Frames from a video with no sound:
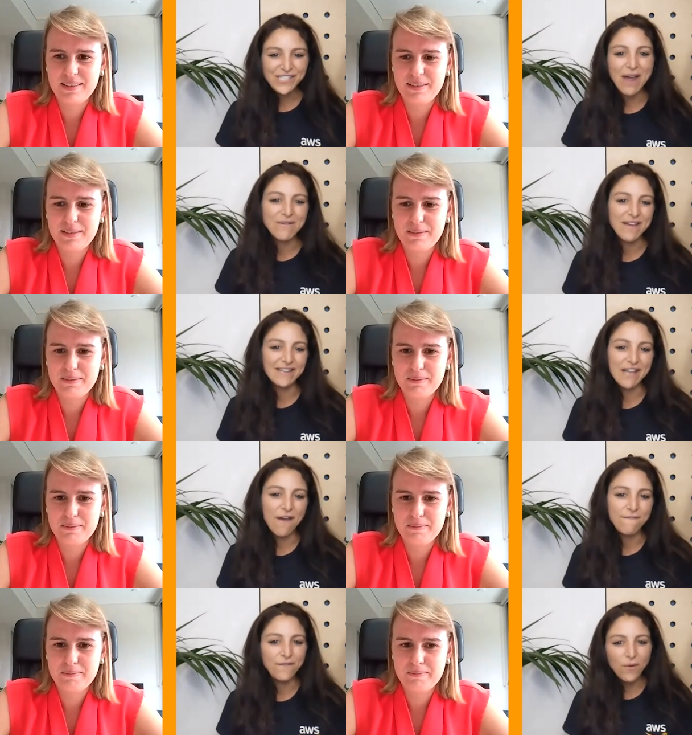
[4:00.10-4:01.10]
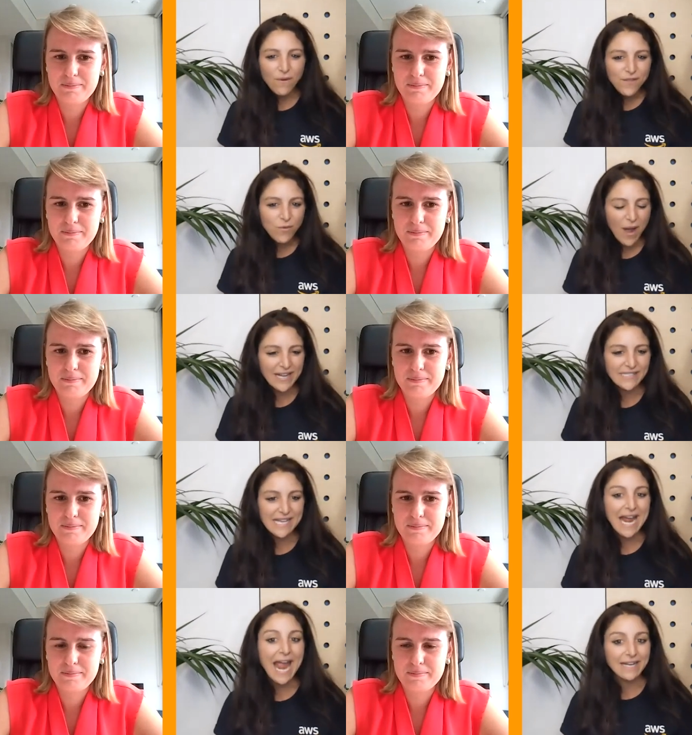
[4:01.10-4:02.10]
Speaker 1: share with us a few of the ways
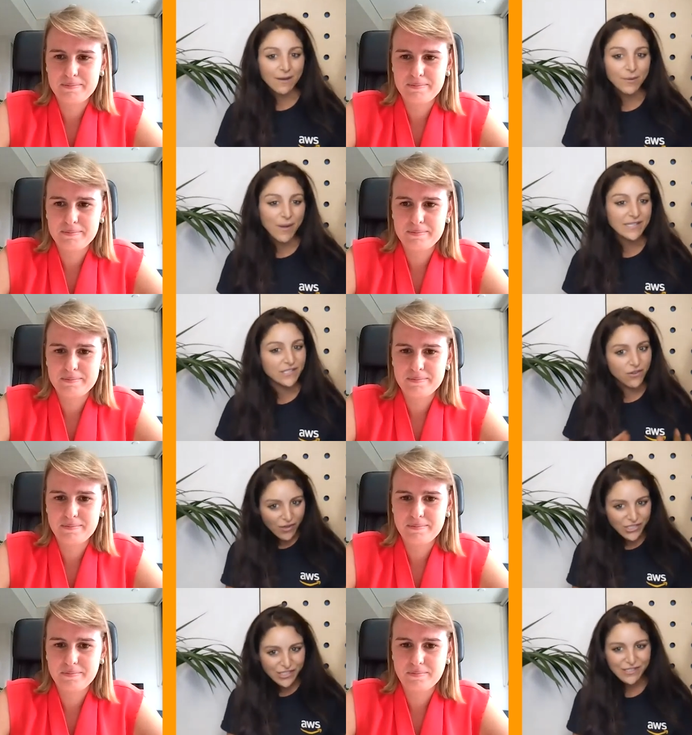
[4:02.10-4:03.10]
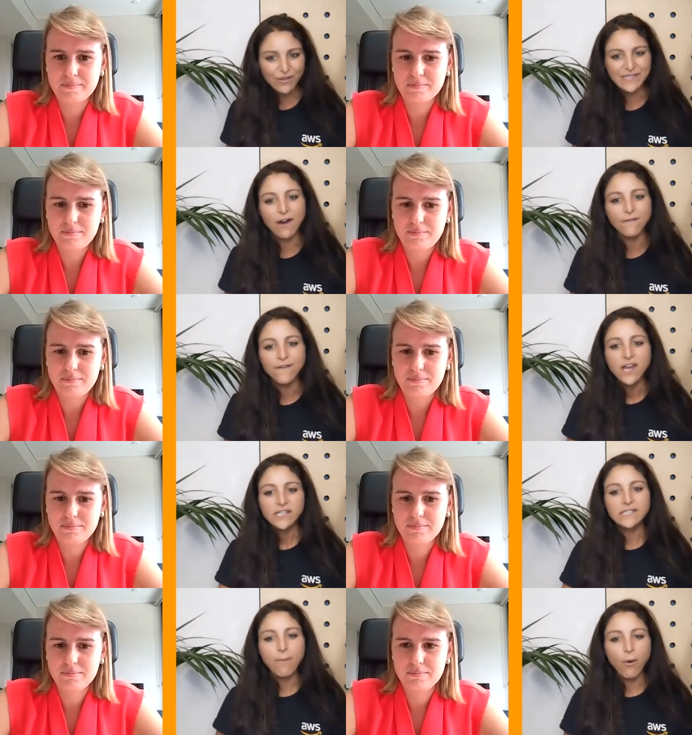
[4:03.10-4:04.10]
that AWS, not just yourself,
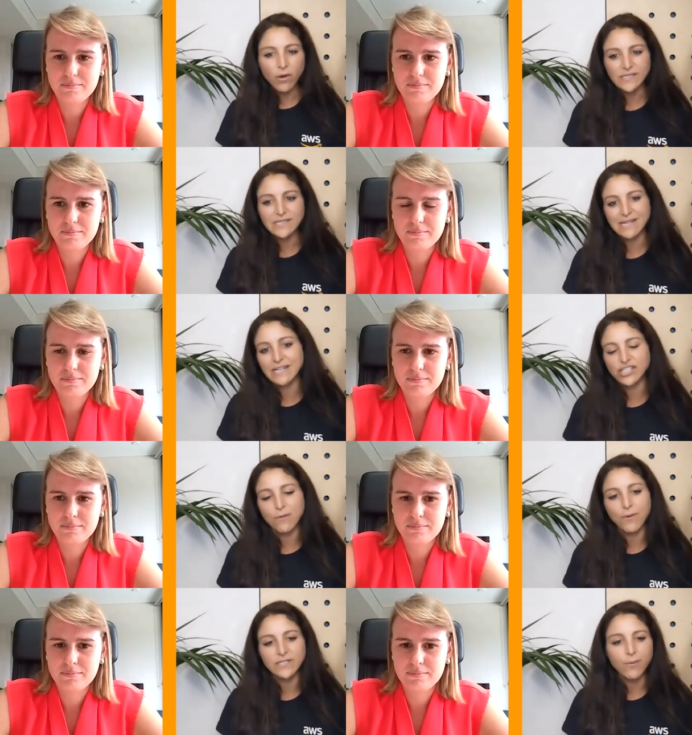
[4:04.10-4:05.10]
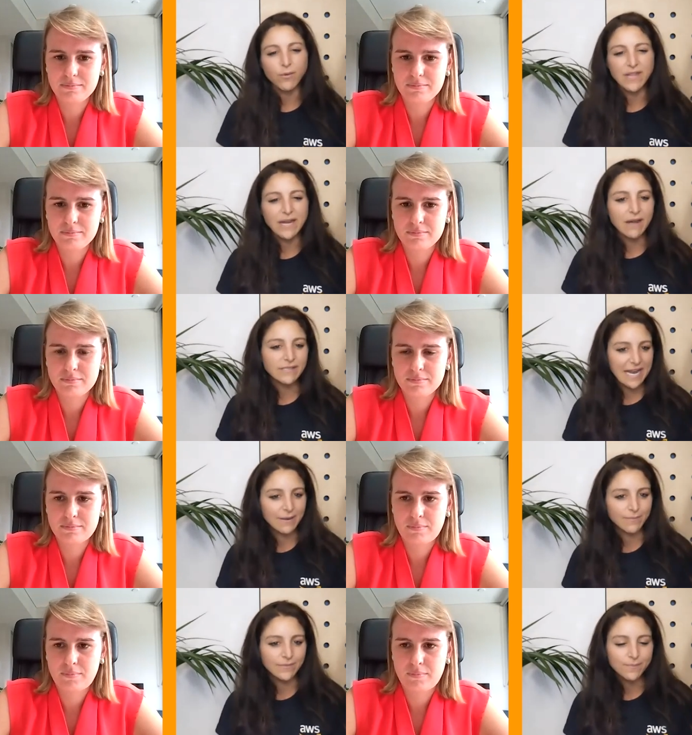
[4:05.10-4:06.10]
supports this leadership principle within our
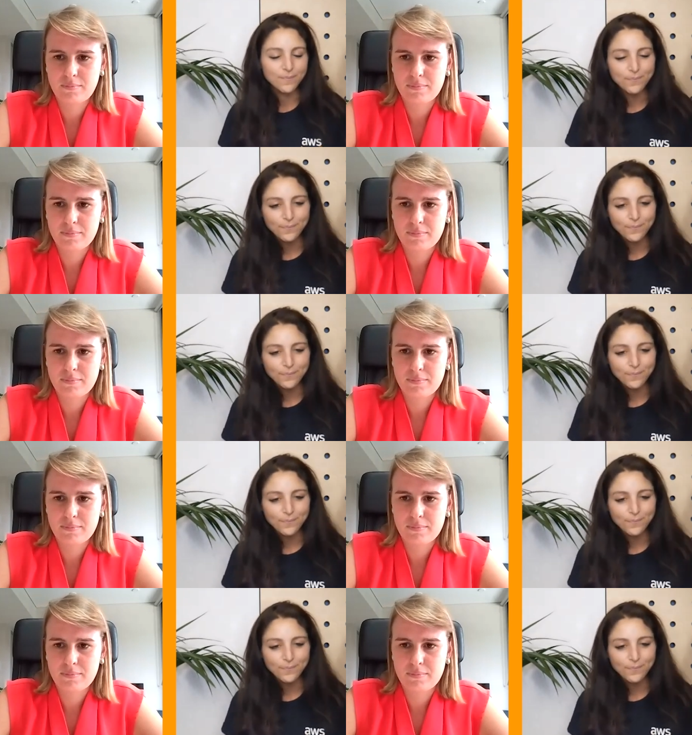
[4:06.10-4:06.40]
teams?